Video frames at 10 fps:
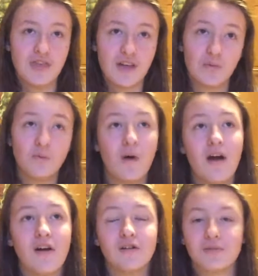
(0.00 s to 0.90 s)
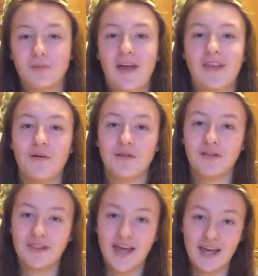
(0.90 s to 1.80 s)
this world where there
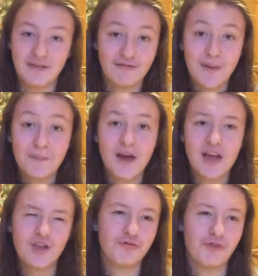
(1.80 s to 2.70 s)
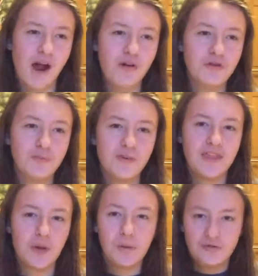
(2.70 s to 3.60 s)
was like vampires around but
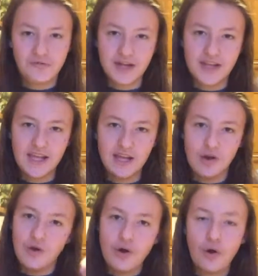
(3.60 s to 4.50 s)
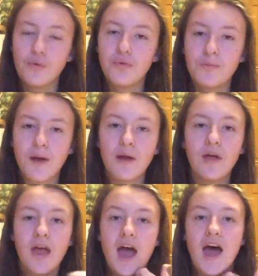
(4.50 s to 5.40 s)
they weren't really known about,
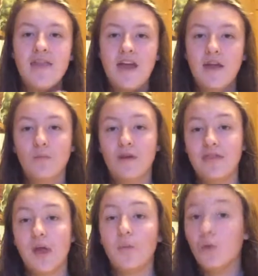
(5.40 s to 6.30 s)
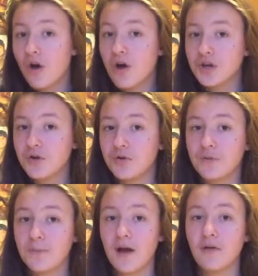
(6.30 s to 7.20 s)
and then when they were known
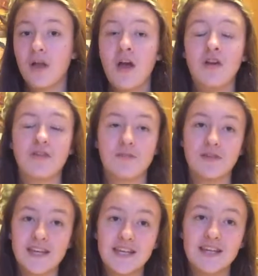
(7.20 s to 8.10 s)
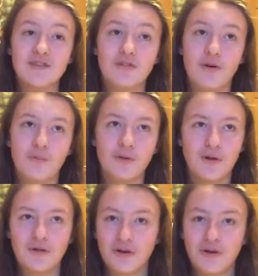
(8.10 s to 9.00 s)
about, some cities got
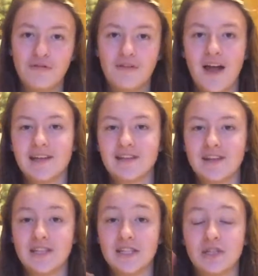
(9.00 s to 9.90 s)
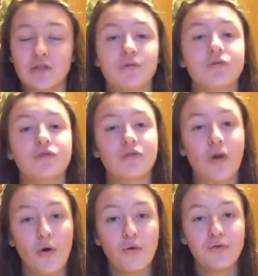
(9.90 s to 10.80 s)
blocked off and turned into
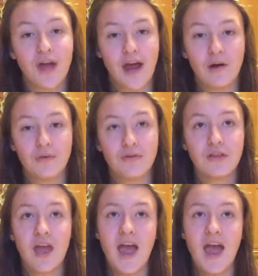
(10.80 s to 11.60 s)
cold towns,